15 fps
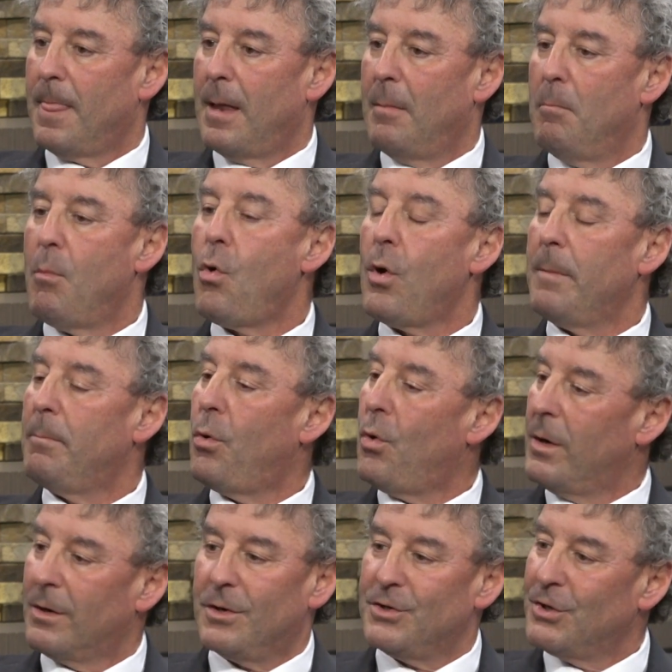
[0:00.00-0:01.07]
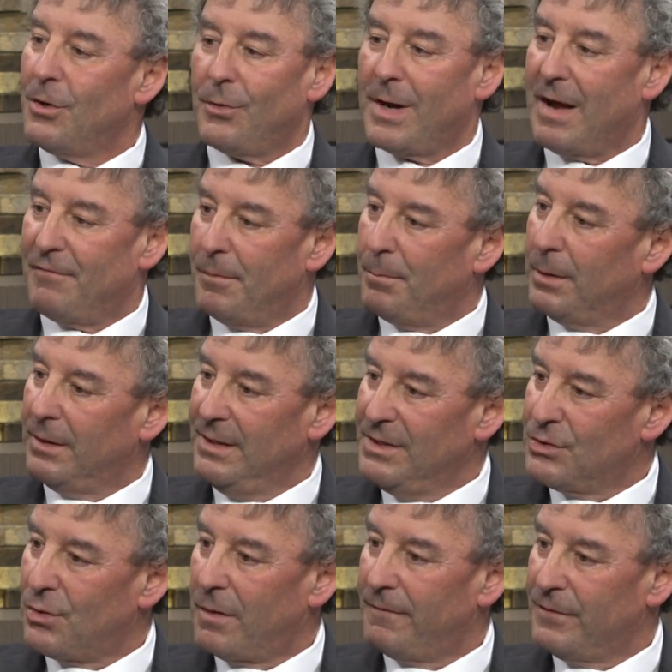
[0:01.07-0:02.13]
more important, because you don't have a
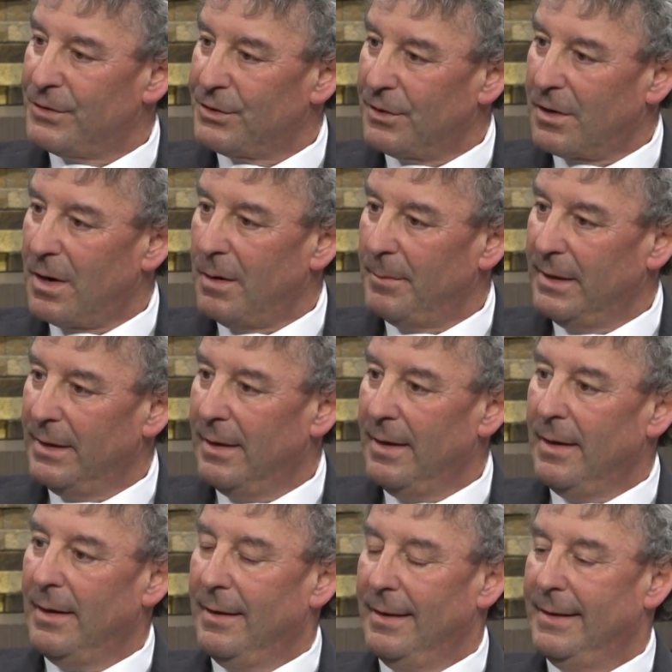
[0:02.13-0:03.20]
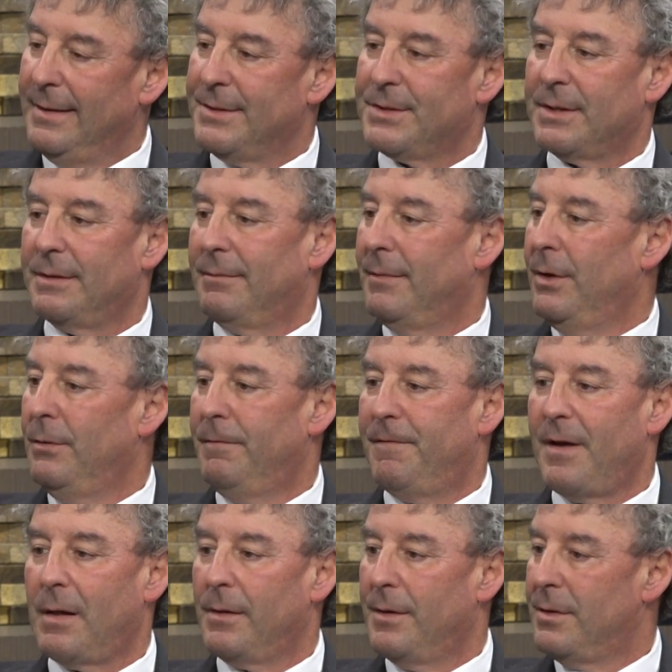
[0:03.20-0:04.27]
police officer coming, is you
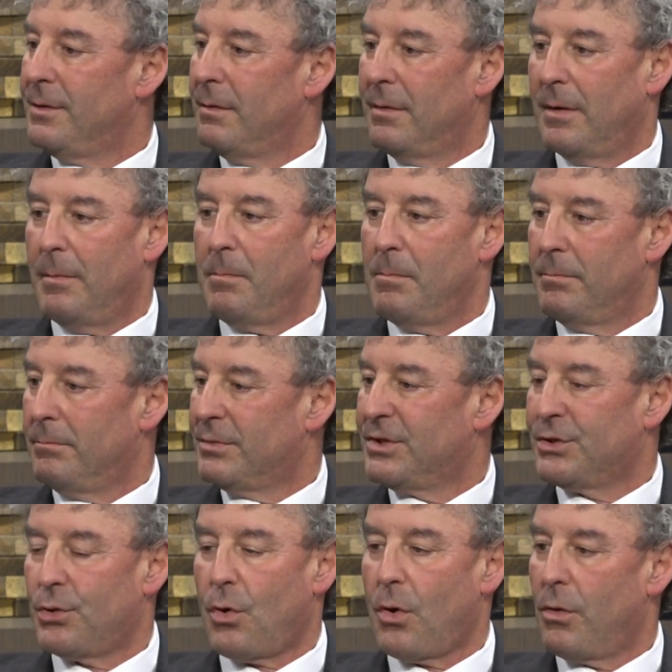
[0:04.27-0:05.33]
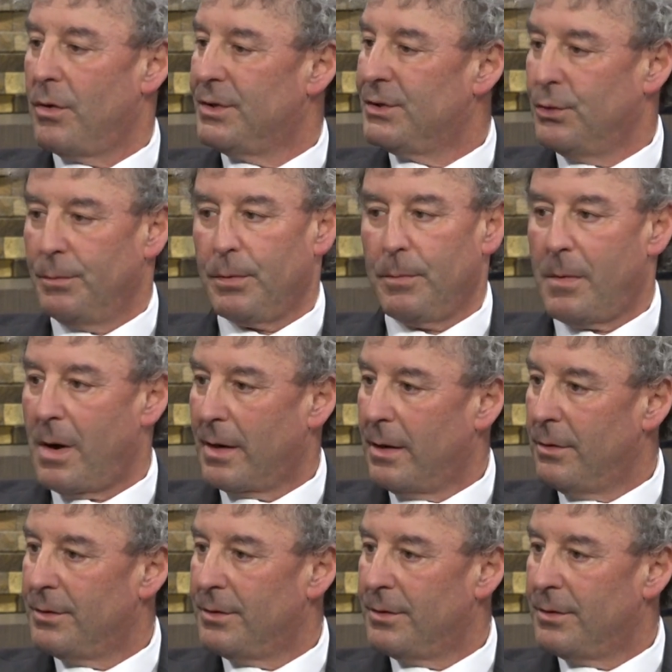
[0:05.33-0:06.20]
fell in a store or a supermarket or